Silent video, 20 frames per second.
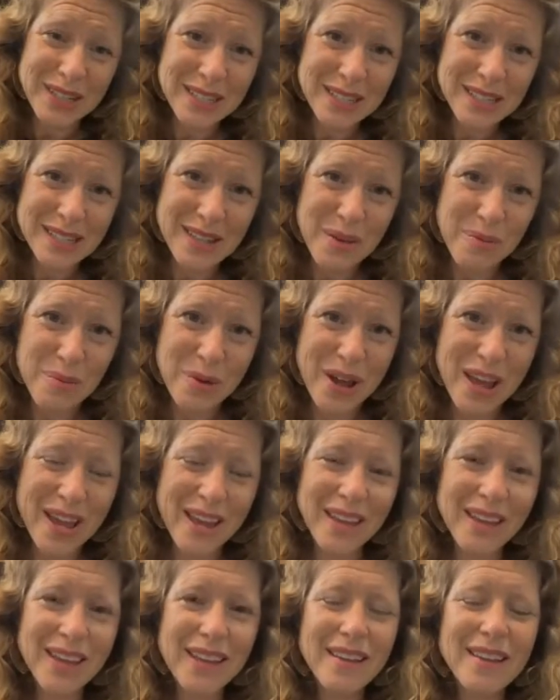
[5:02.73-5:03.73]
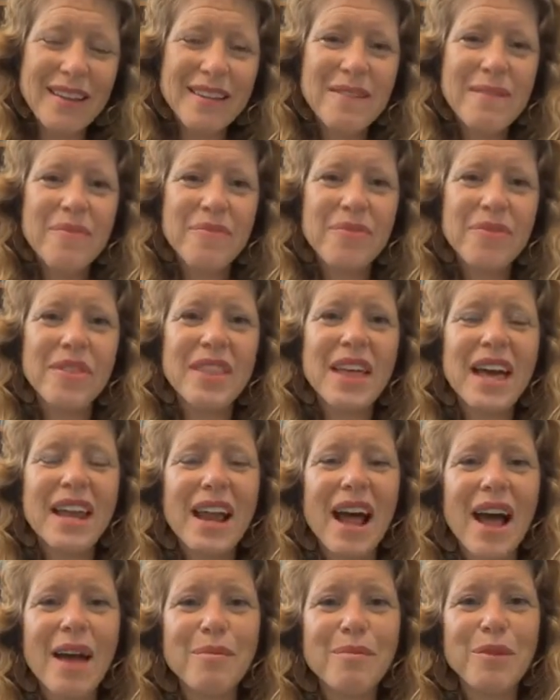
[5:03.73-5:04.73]
in some way
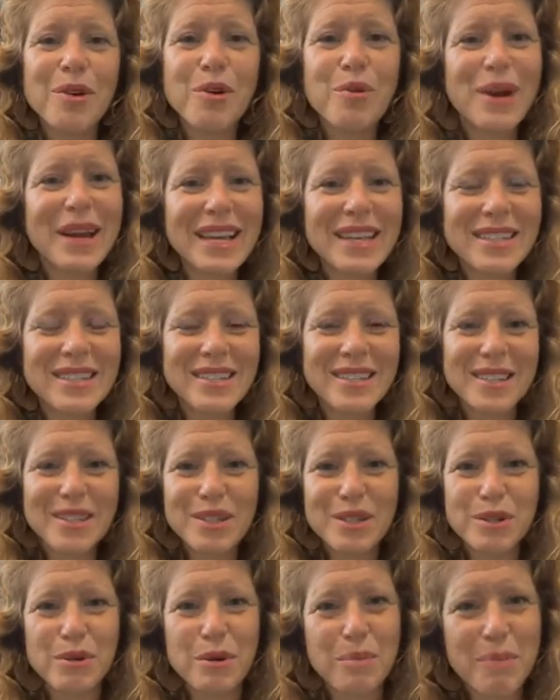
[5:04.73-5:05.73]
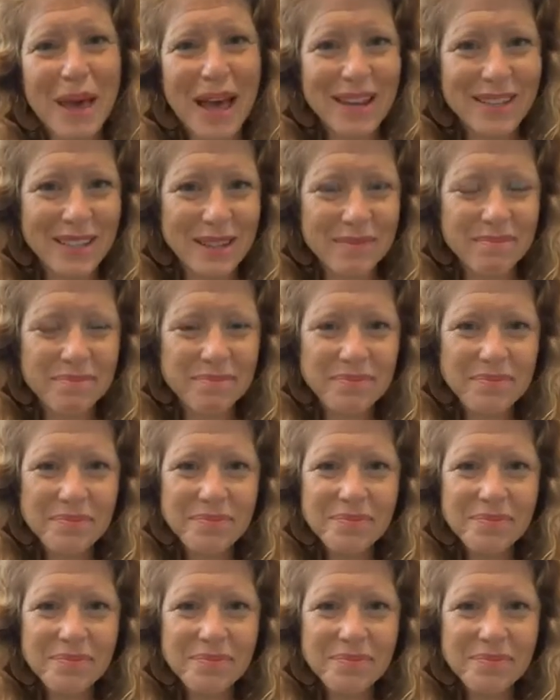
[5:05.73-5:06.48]
that I'm quickest to abandon.